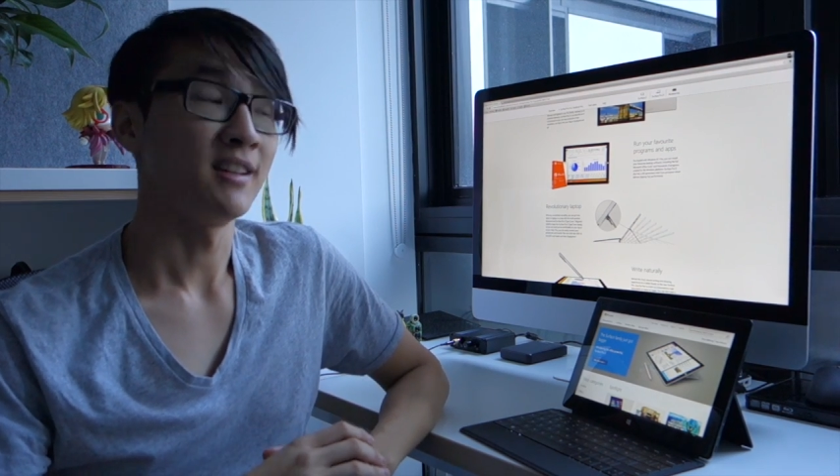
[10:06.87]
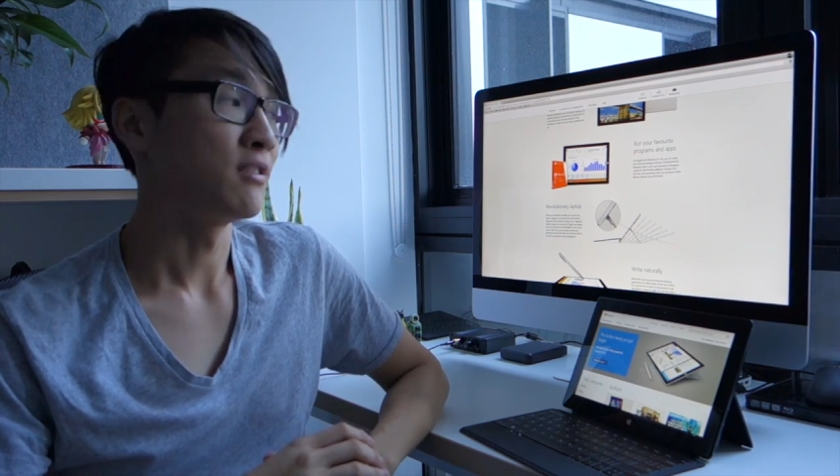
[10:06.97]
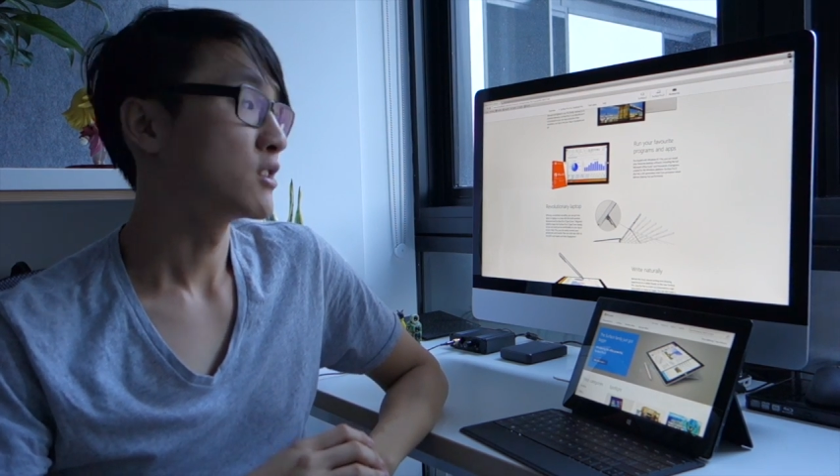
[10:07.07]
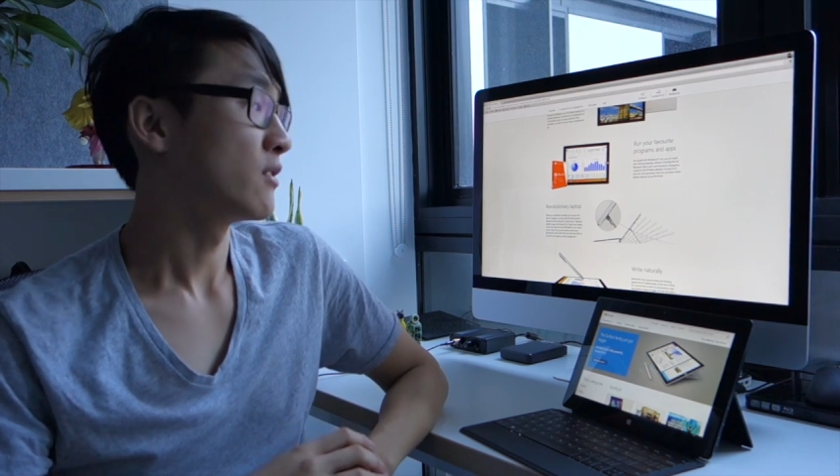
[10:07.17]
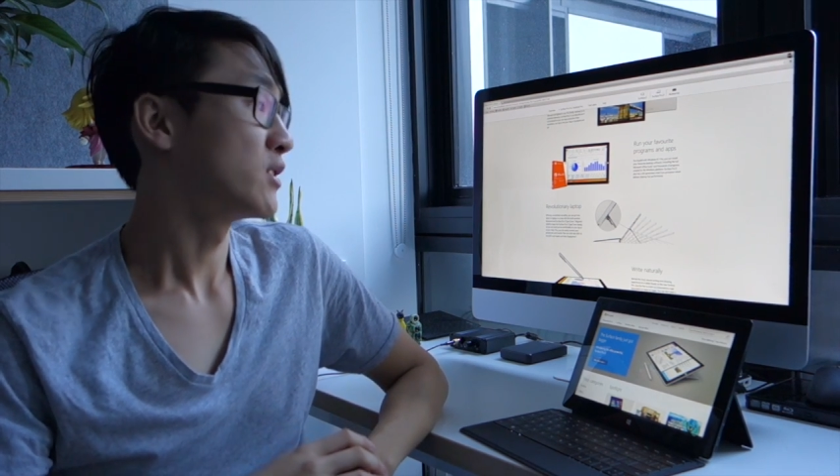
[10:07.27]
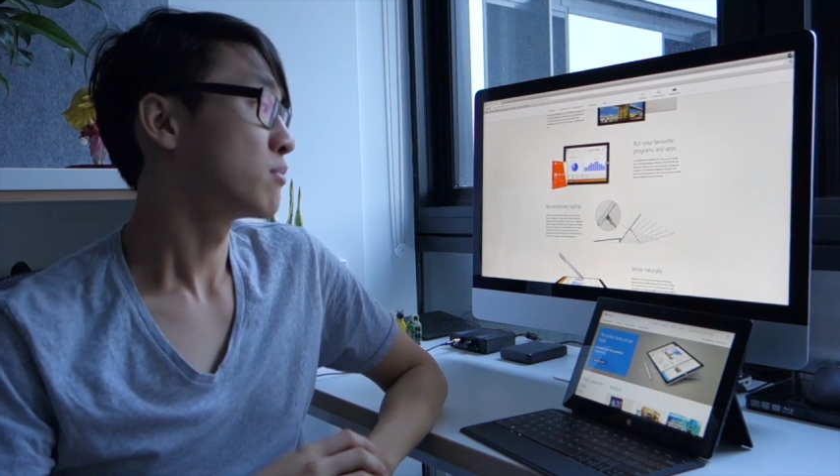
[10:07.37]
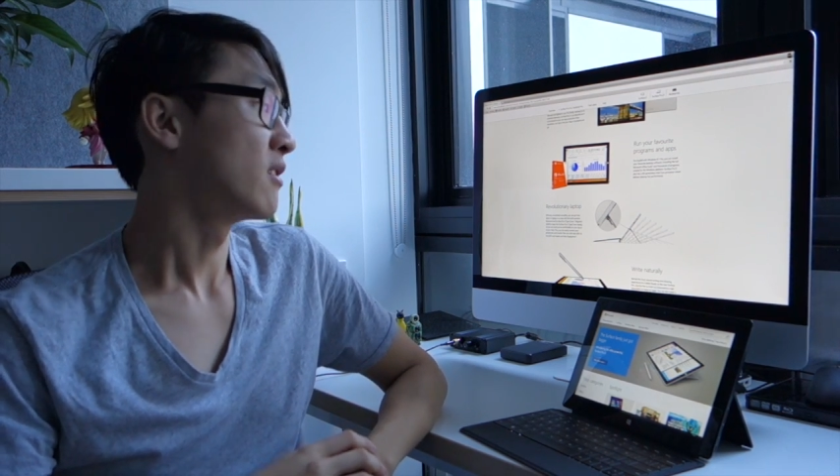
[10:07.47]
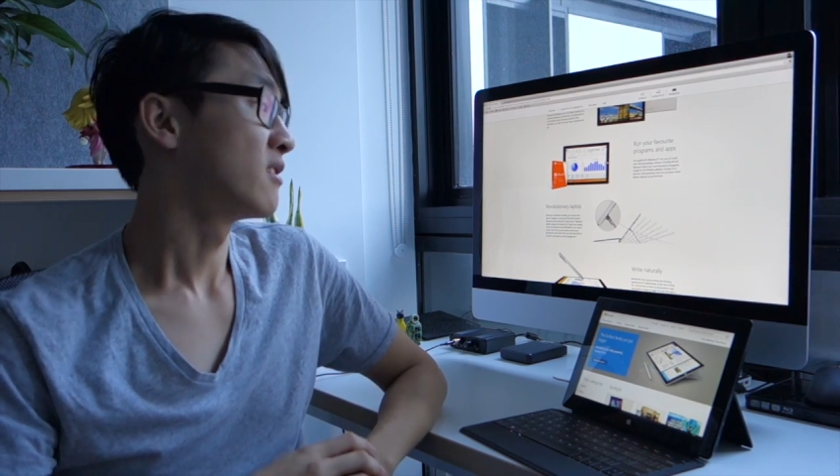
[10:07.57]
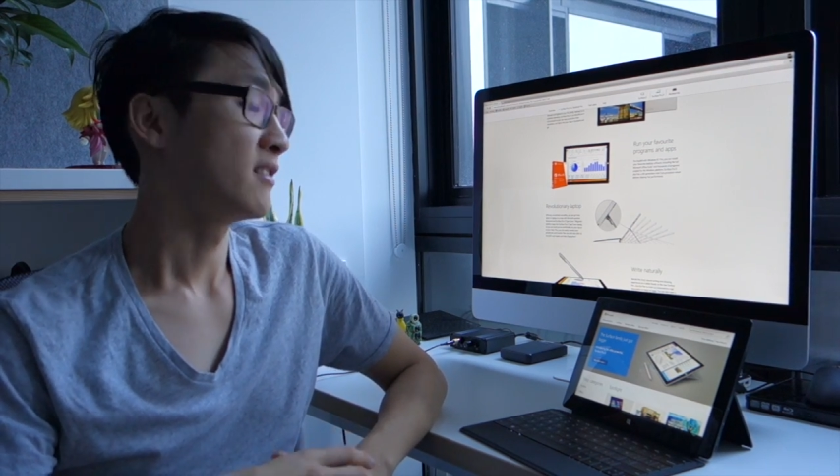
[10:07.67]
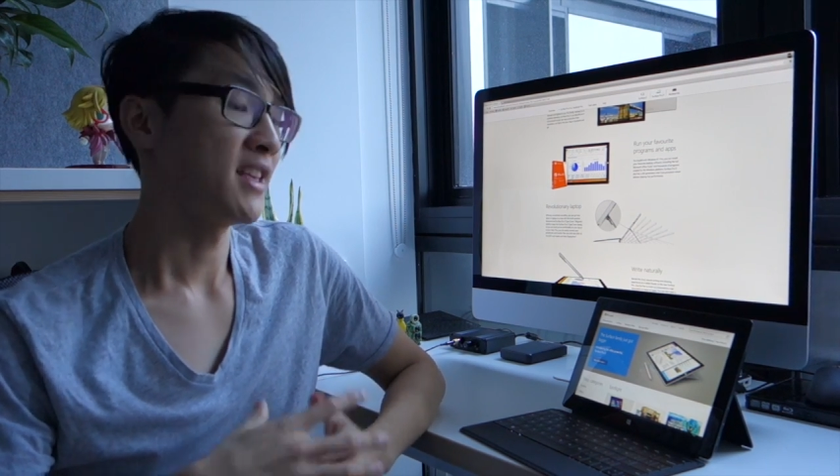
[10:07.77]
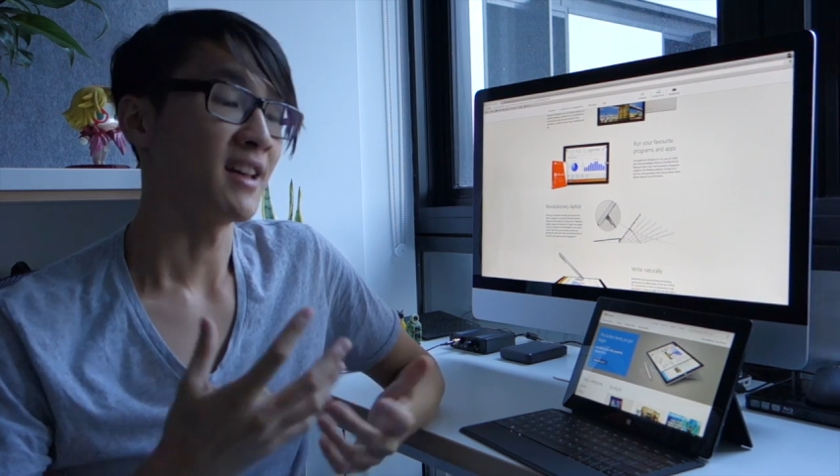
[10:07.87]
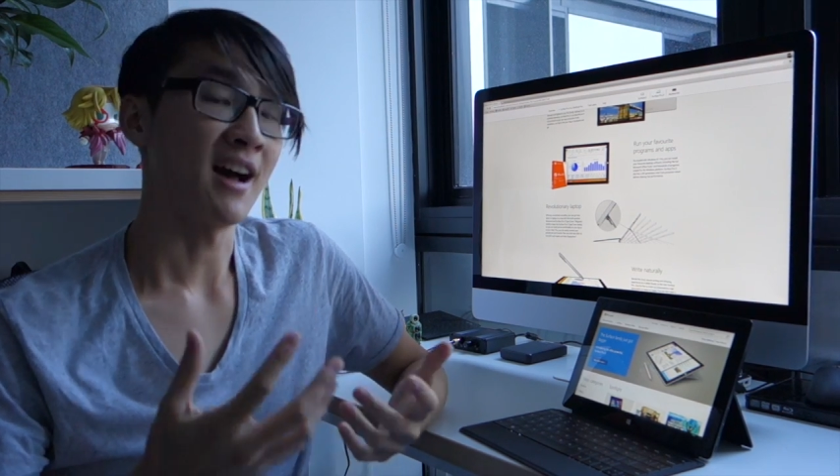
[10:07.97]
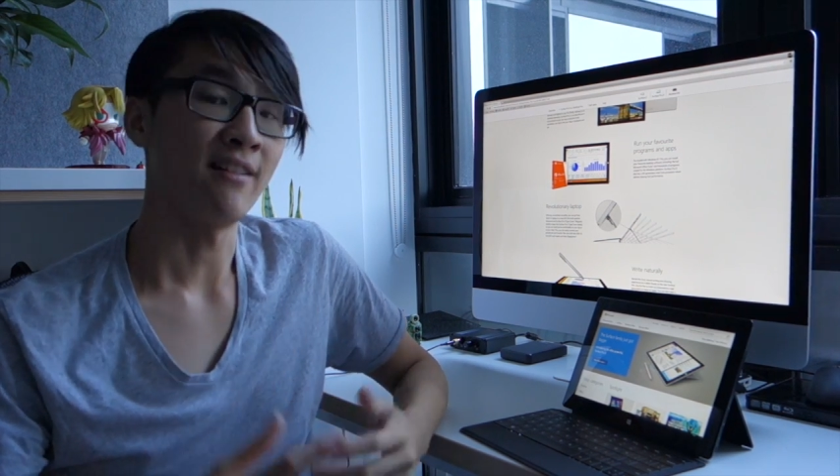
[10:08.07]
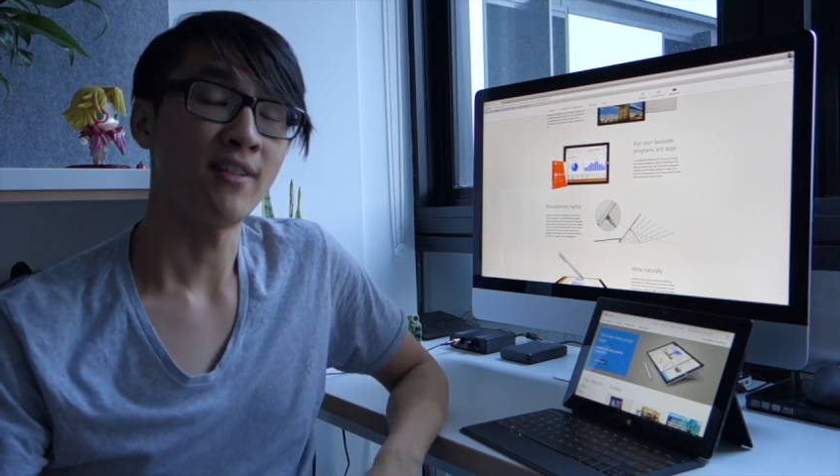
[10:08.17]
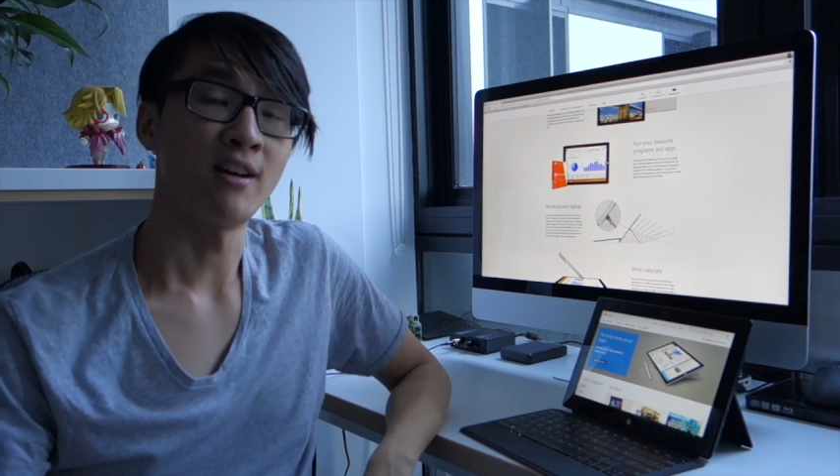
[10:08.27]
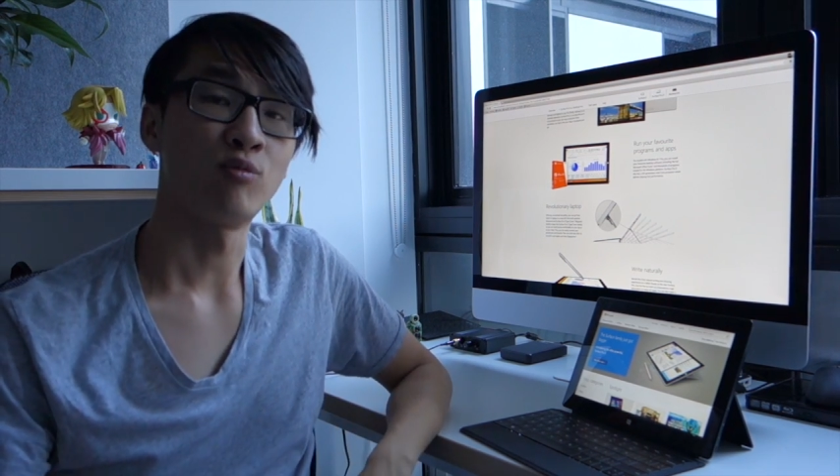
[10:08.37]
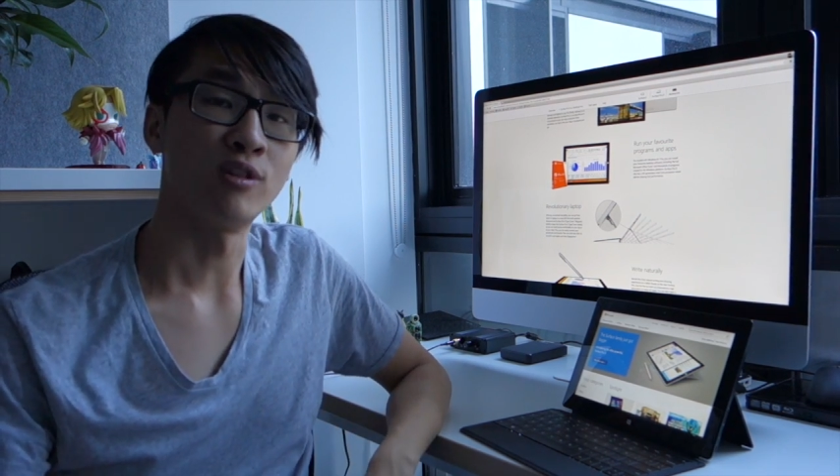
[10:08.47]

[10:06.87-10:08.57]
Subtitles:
new Surface Pro 3 that I found